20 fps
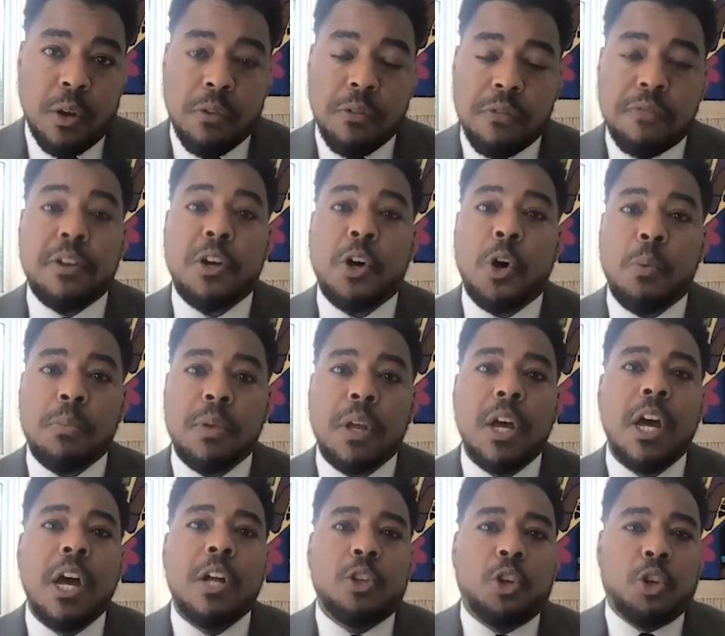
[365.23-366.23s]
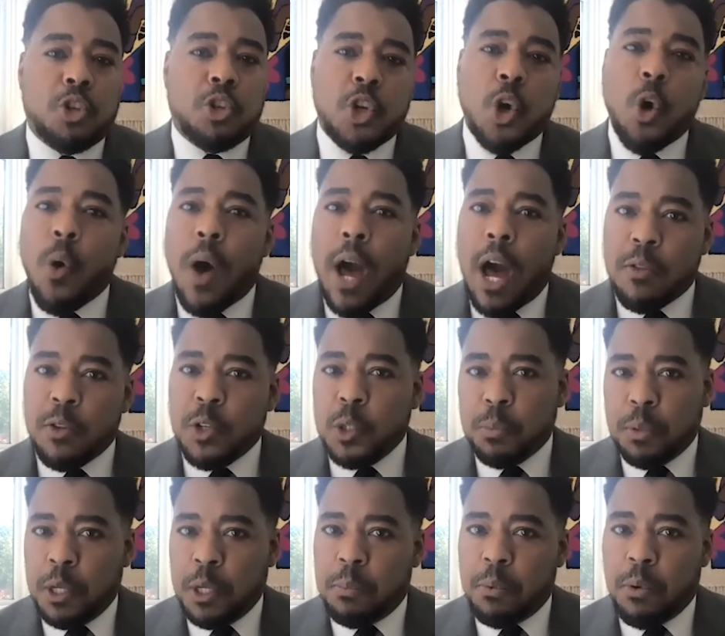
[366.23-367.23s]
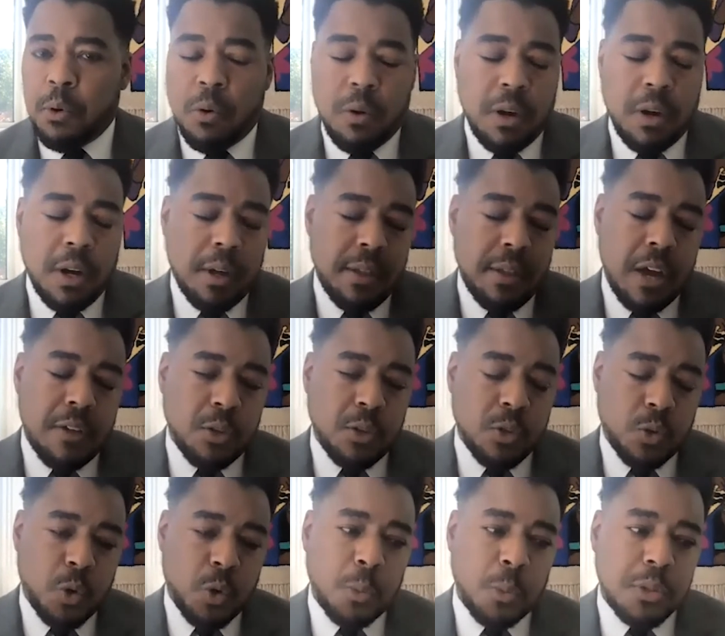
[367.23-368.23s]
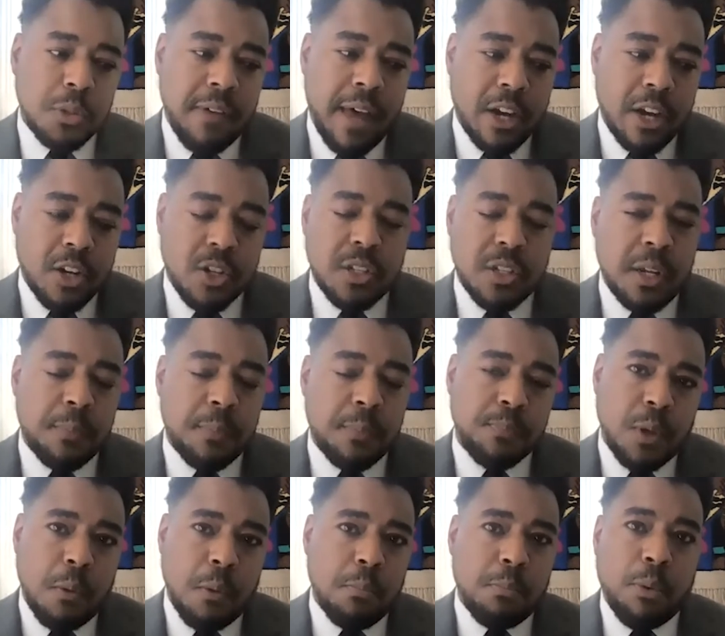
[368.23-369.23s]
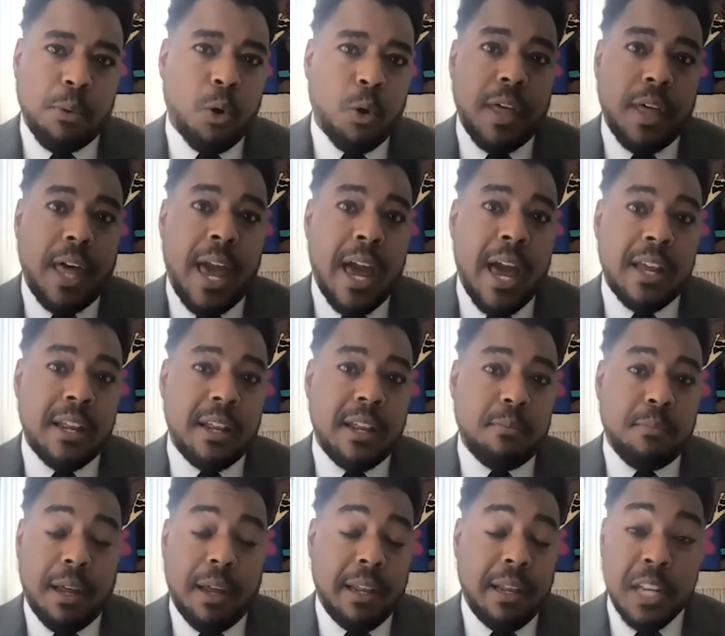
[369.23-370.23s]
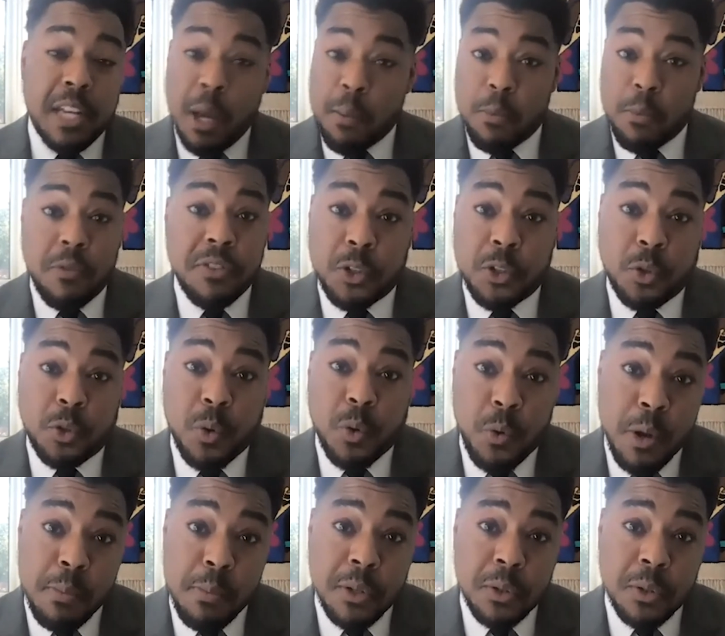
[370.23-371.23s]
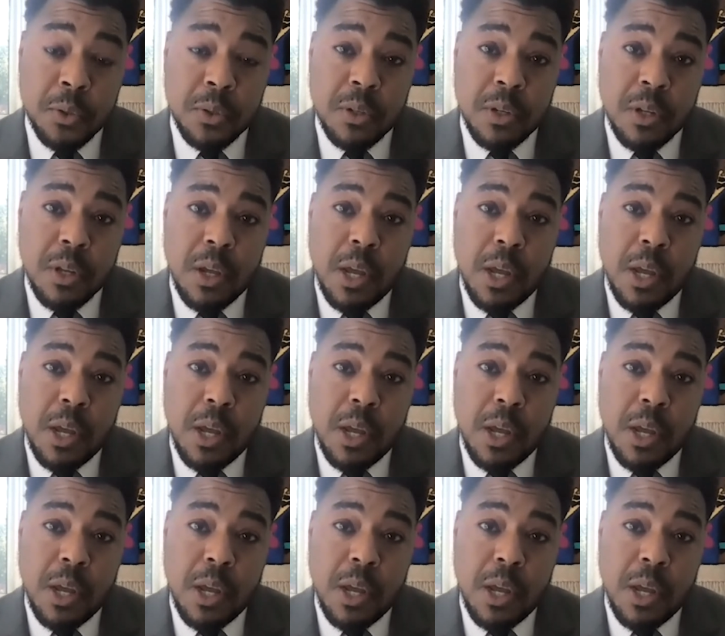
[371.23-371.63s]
film to show how these people, how these groups have actually both had a number of disagreements,